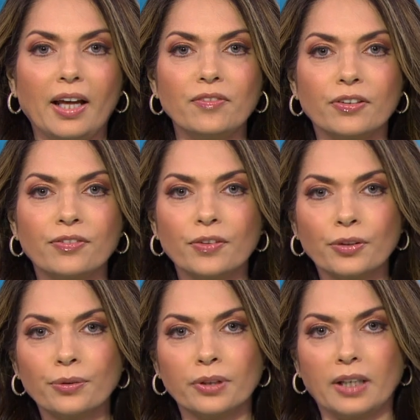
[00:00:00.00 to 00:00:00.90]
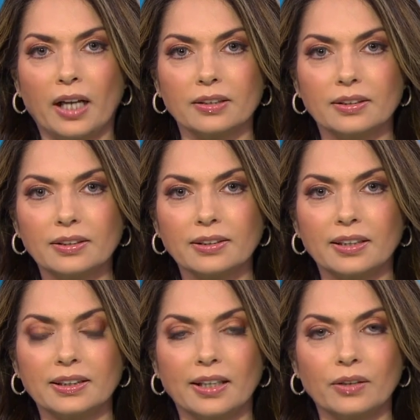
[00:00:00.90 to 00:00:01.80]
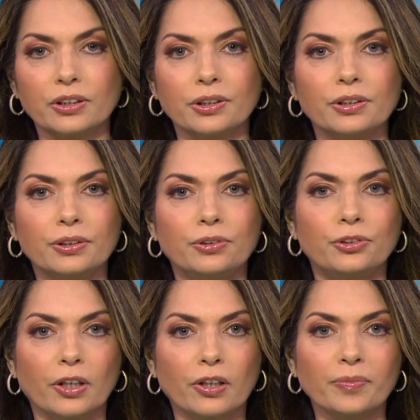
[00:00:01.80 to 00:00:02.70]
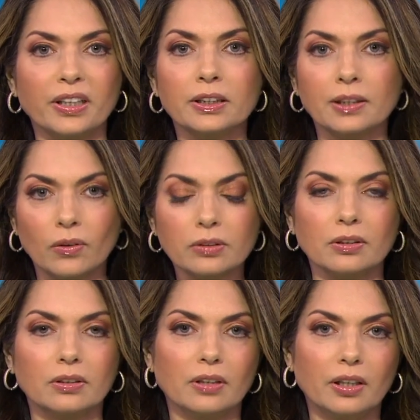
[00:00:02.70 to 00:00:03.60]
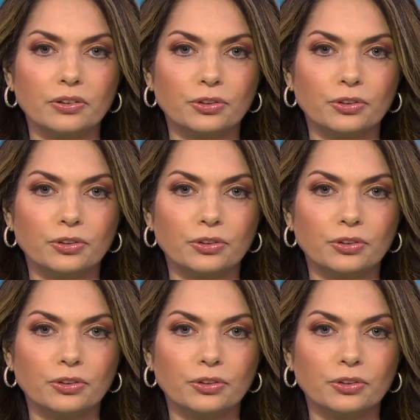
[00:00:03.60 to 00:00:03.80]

And for further analysis, let's now turn to Jeremy Saltan in